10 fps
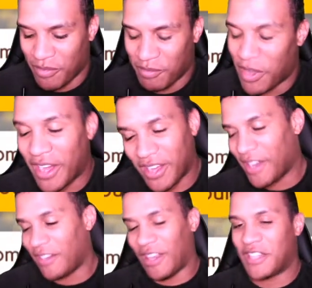But I could
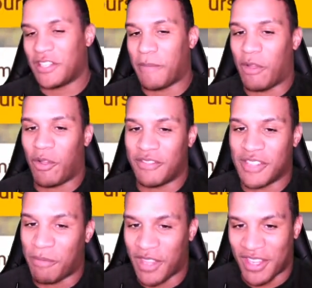care less about if
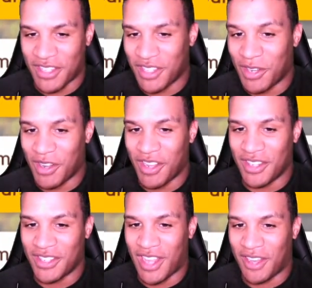something
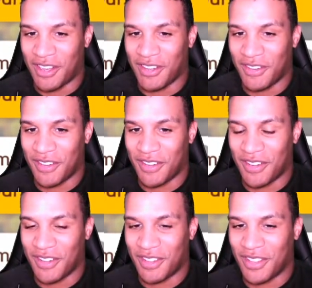is like
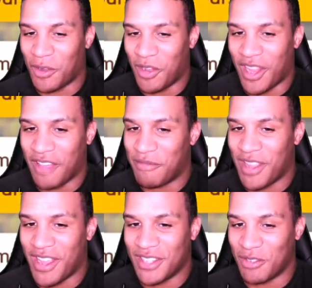30
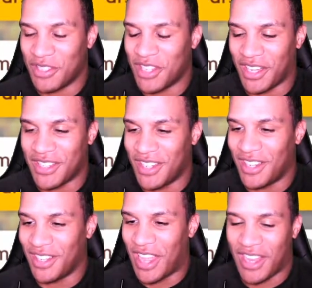FPS or
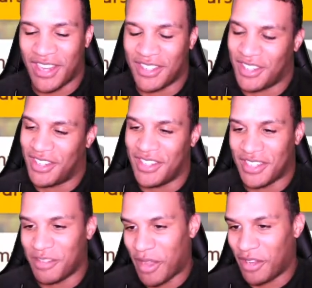60. Like, it
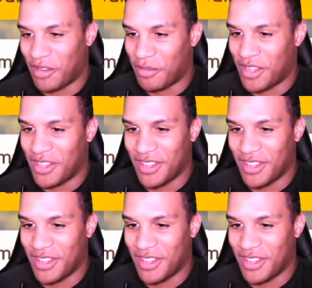doesn't matter to me.